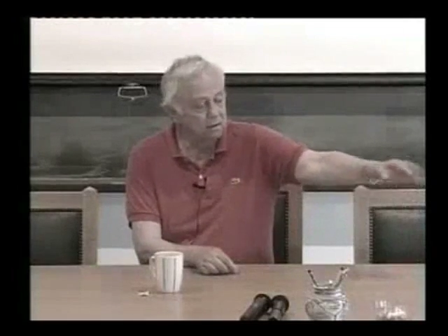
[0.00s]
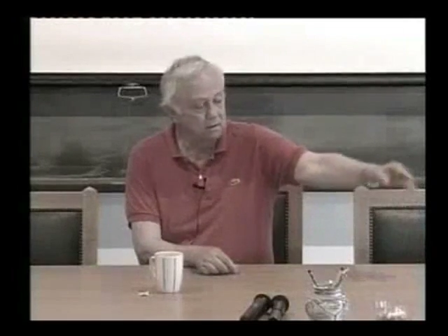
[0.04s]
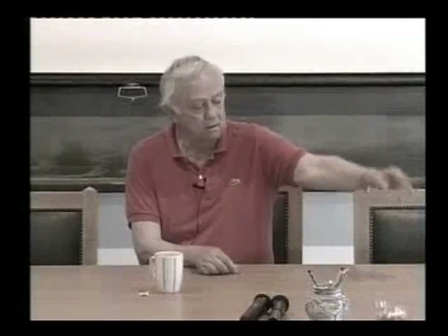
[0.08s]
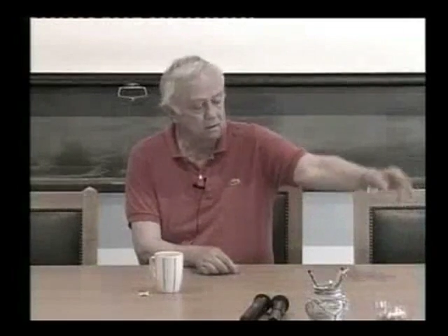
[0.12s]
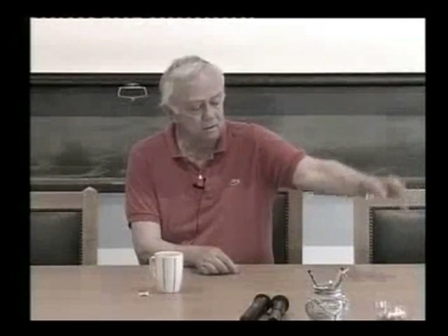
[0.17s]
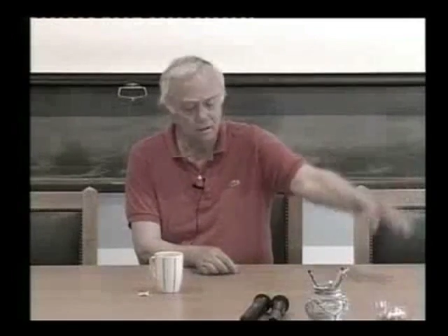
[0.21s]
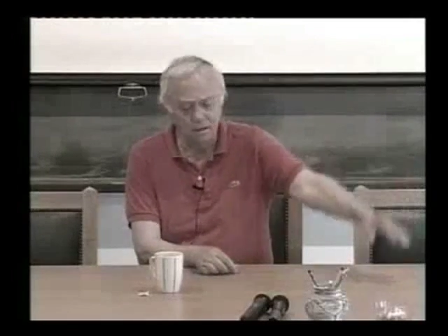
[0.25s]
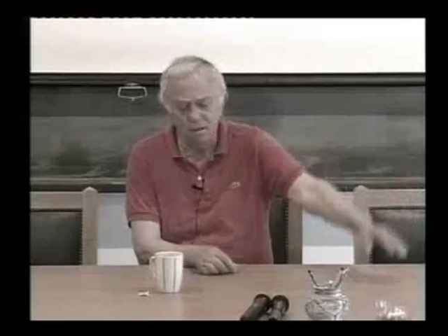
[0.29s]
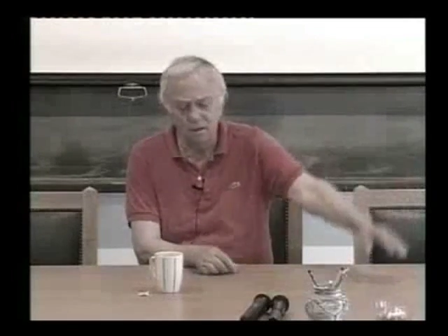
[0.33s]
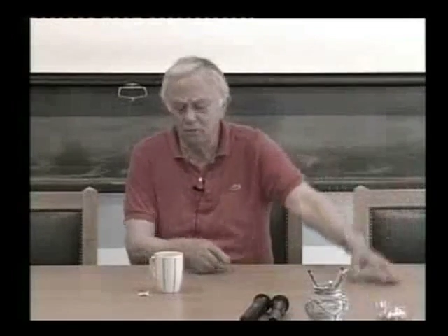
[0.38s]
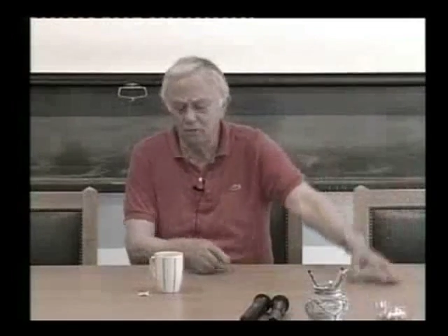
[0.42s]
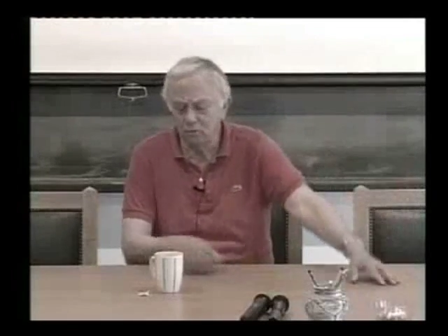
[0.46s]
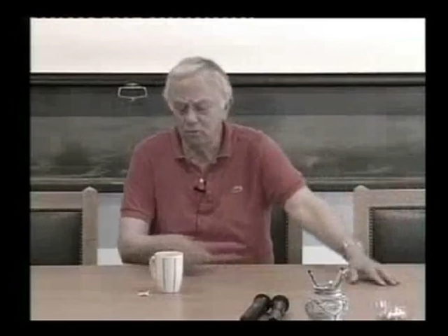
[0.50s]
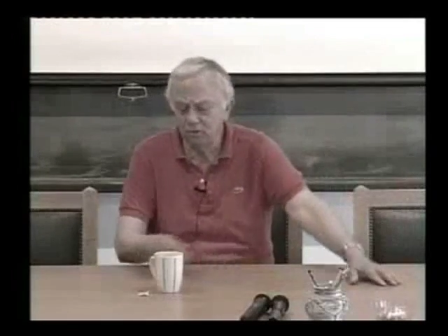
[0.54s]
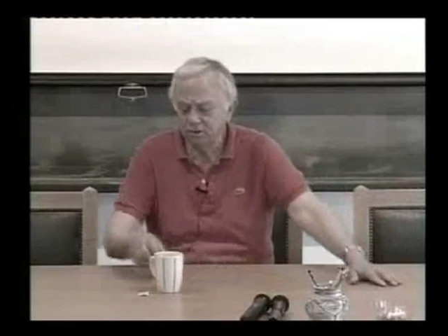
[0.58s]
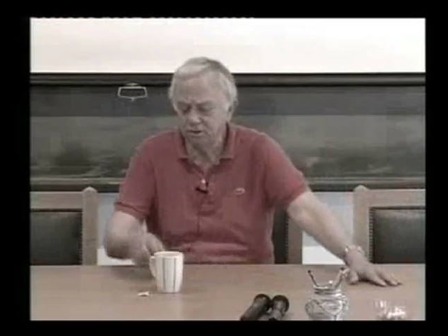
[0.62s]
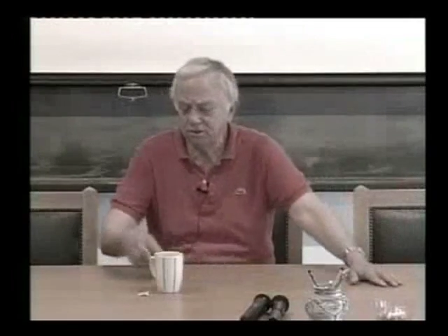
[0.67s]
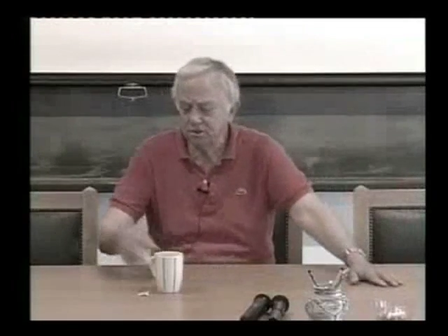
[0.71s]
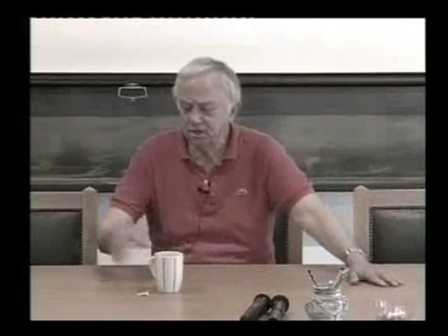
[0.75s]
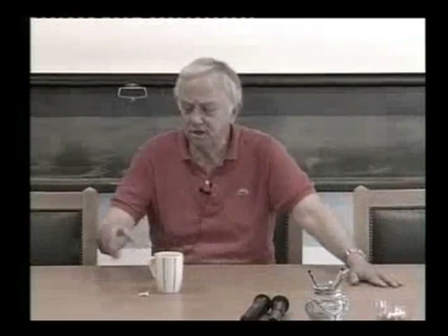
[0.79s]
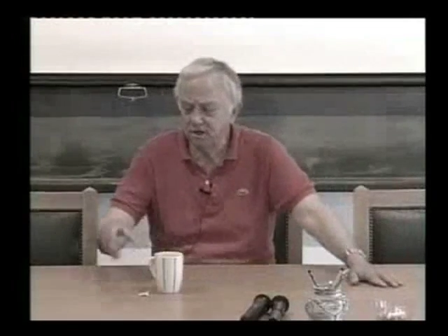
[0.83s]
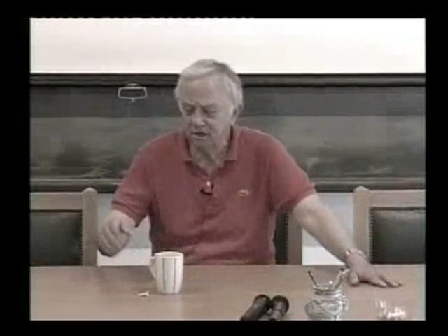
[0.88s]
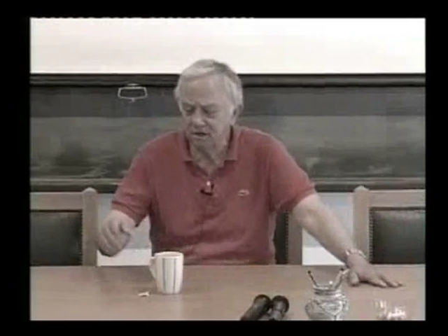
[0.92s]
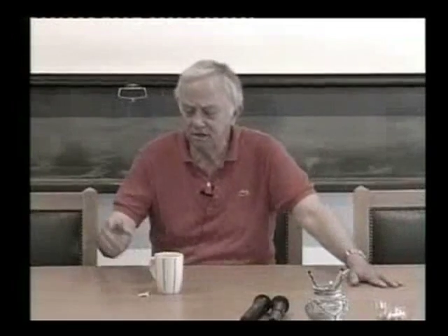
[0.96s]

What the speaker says: thing which I